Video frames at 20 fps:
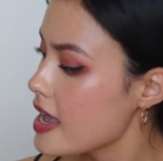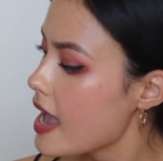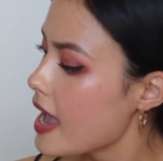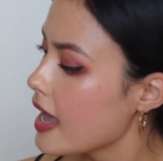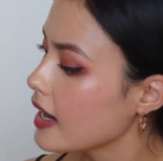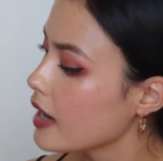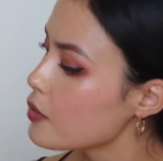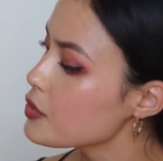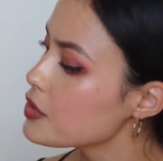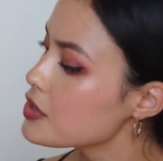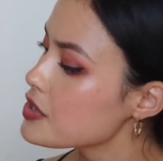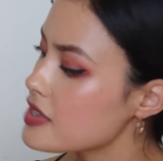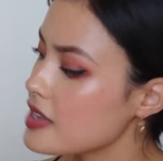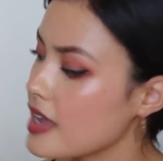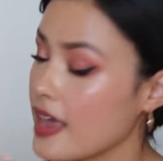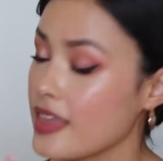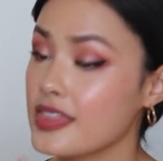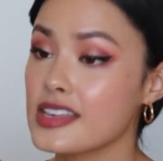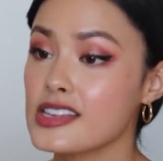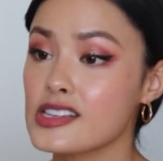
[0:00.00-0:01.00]
And I will
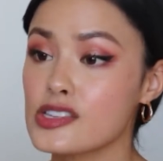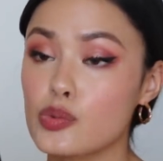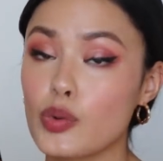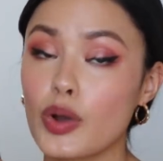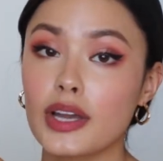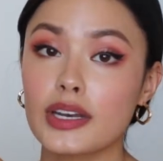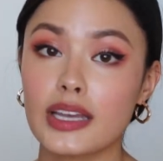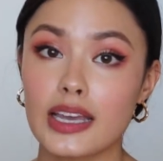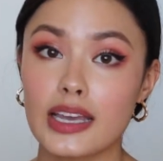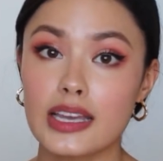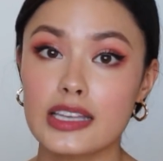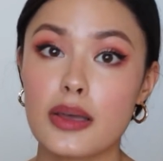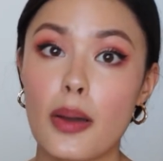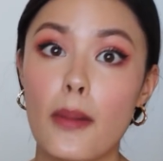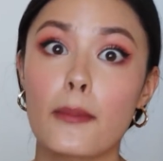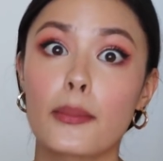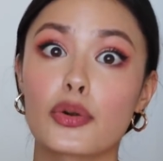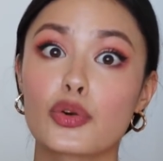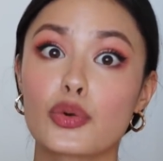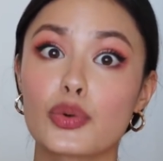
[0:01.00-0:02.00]
say this one is
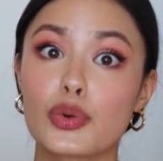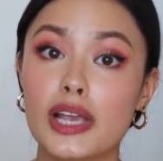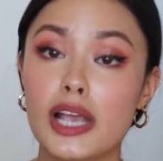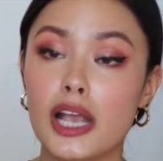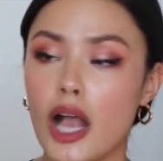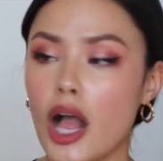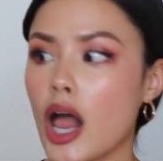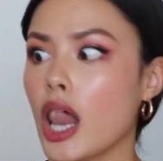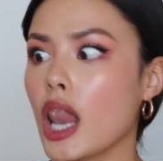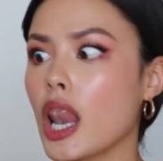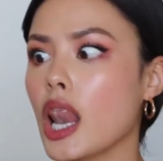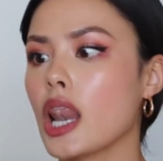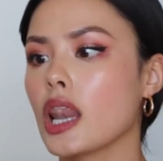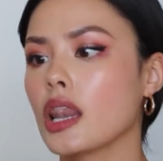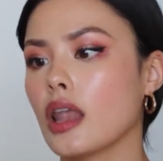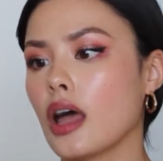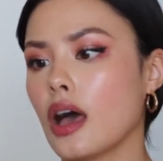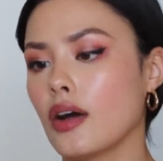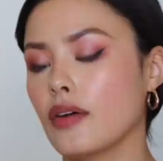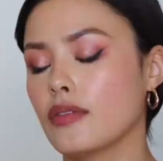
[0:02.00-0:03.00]

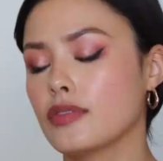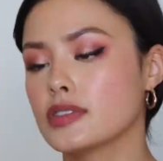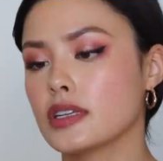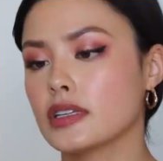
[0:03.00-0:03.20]
pre-loved.